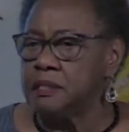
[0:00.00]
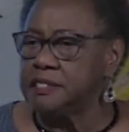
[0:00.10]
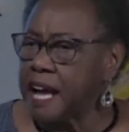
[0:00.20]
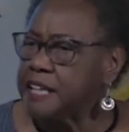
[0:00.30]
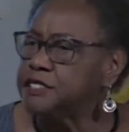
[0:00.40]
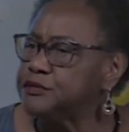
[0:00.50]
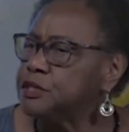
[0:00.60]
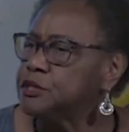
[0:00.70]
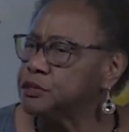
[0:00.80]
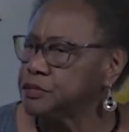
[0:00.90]
nice
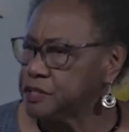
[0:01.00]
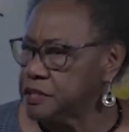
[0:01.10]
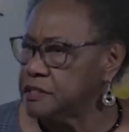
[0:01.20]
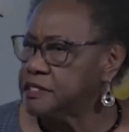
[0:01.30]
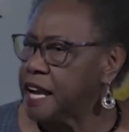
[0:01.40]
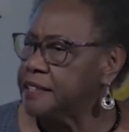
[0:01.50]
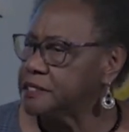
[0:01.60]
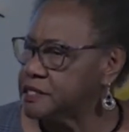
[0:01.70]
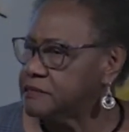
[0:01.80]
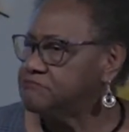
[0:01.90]
rules,
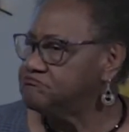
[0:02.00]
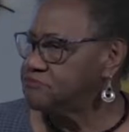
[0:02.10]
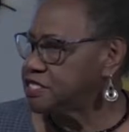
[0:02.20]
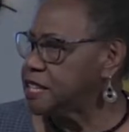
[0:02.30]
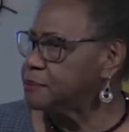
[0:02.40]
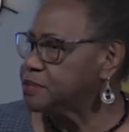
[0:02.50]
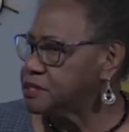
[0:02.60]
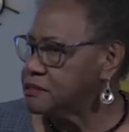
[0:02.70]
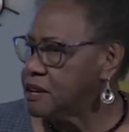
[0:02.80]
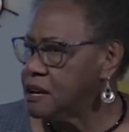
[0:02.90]
nice steps
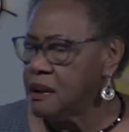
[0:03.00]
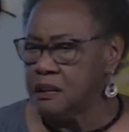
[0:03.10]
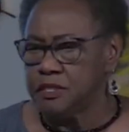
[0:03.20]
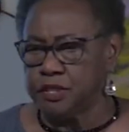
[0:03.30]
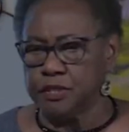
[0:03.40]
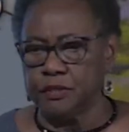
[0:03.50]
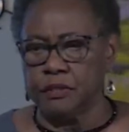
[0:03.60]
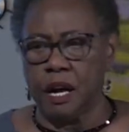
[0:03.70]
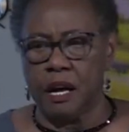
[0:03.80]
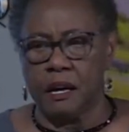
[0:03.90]

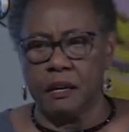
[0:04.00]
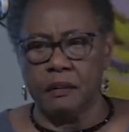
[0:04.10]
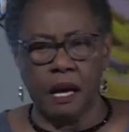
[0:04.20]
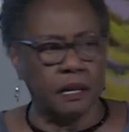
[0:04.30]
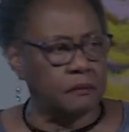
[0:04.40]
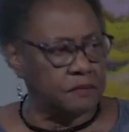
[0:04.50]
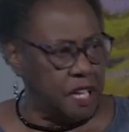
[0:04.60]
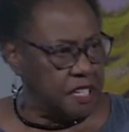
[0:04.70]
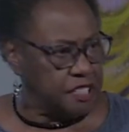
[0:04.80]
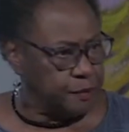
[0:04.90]
to
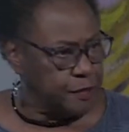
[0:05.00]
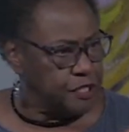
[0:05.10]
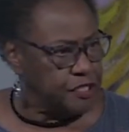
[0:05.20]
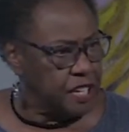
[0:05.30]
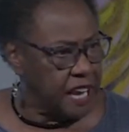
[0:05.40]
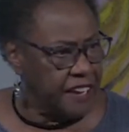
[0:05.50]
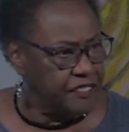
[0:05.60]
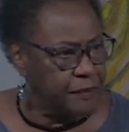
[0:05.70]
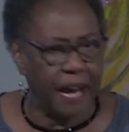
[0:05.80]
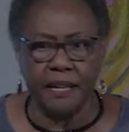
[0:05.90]
experience your
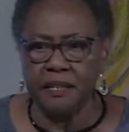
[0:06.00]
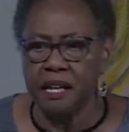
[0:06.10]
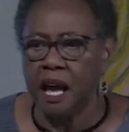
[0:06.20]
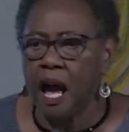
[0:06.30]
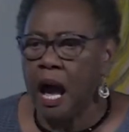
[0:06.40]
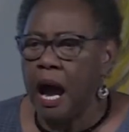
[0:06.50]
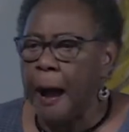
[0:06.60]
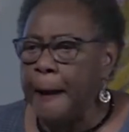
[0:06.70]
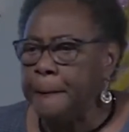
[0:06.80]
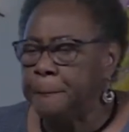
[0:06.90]
life
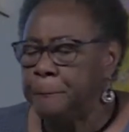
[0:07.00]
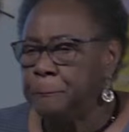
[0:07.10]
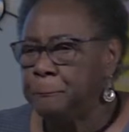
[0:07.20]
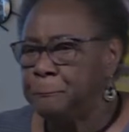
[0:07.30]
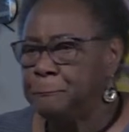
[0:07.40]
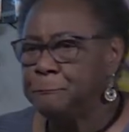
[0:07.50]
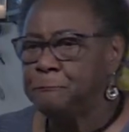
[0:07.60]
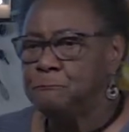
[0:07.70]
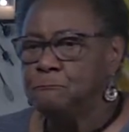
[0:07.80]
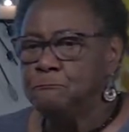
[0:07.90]
by.
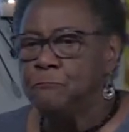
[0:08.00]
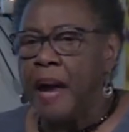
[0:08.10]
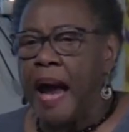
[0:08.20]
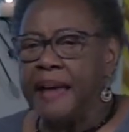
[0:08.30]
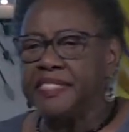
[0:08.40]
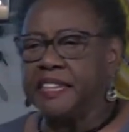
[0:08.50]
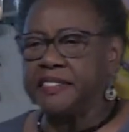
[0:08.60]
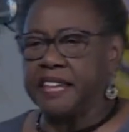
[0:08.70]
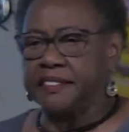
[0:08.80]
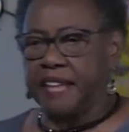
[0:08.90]
I
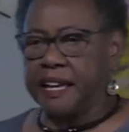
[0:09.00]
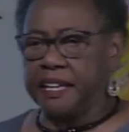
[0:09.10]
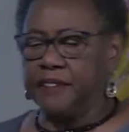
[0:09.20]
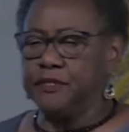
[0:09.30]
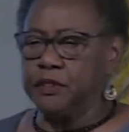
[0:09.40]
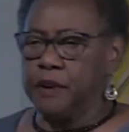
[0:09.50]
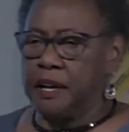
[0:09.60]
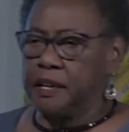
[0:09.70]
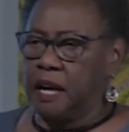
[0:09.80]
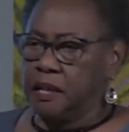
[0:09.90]
think that they give you
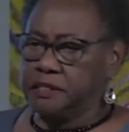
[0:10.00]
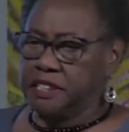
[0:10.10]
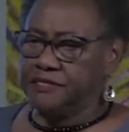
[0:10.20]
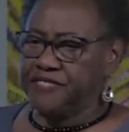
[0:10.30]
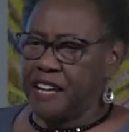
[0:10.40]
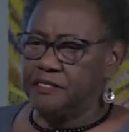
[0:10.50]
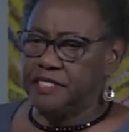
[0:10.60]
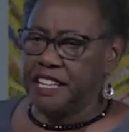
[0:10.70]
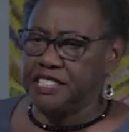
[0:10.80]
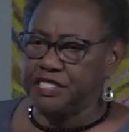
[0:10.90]
a good
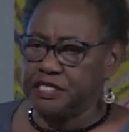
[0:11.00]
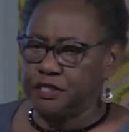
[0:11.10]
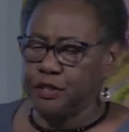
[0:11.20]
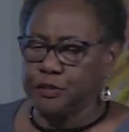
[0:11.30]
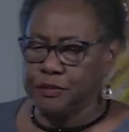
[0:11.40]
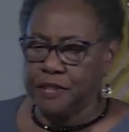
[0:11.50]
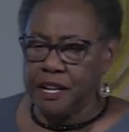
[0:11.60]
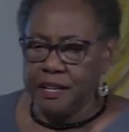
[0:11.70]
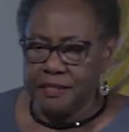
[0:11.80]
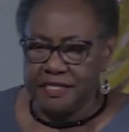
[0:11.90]
foundation to
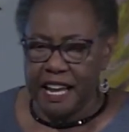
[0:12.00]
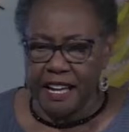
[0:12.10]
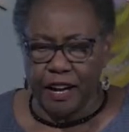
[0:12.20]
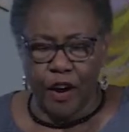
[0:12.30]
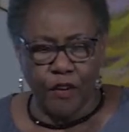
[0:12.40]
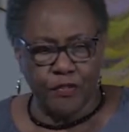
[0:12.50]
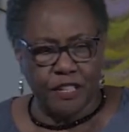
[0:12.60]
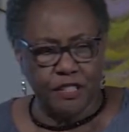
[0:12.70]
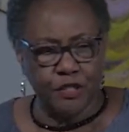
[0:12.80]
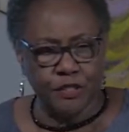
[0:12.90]
take off
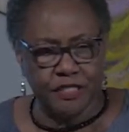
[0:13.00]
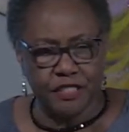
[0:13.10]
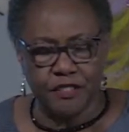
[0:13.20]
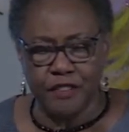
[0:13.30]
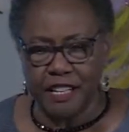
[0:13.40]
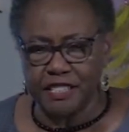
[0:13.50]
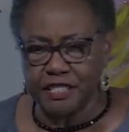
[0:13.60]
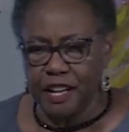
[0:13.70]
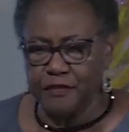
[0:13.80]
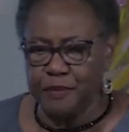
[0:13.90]
into the
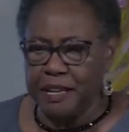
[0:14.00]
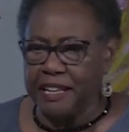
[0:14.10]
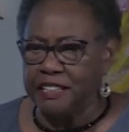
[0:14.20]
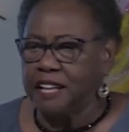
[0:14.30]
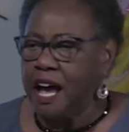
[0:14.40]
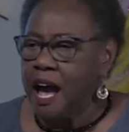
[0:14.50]
direction of being